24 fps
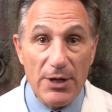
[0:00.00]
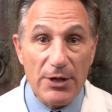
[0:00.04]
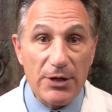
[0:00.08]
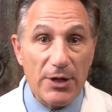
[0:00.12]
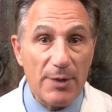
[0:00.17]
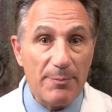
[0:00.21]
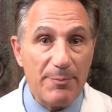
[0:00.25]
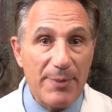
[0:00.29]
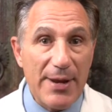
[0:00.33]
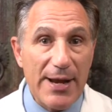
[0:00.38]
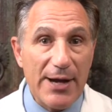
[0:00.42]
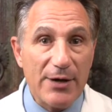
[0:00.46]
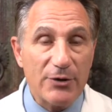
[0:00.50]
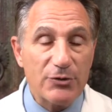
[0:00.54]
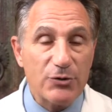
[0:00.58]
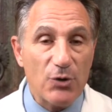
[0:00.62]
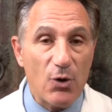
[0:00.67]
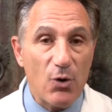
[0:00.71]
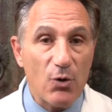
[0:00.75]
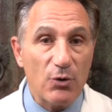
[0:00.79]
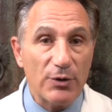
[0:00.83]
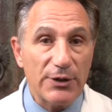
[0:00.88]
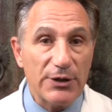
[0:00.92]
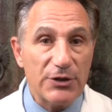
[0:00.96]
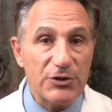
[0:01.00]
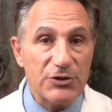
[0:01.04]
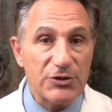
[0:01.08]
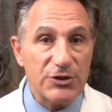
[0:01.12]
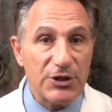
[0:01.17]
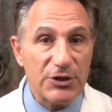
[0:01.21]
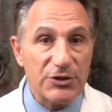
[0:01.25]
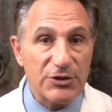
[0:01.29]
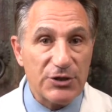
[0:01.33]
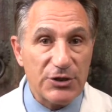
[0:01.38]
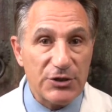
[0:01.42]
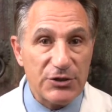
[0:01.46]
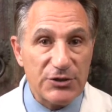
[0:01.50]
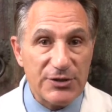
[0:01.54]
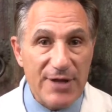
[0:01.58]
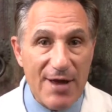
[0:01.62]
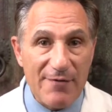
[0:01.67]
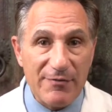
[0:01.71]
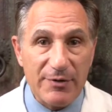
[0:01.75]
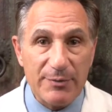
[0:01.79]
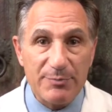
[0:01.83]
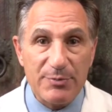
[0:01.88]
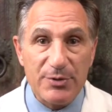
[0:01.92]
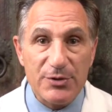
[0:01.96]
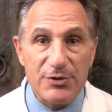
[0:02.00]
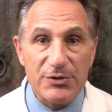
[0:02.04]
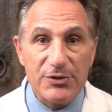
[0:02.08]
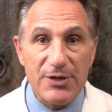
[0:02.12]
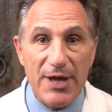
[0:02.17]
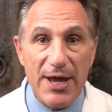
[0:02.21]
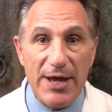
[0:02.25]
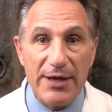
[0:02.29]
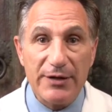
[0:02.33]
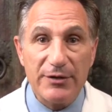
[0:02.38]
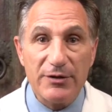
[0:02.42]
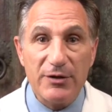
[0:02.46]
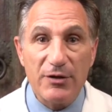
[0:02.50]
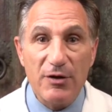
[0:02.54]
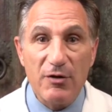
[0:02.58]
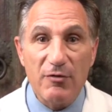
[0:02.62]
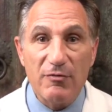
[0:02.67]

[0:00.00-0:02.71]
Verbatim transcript: compared to only 67%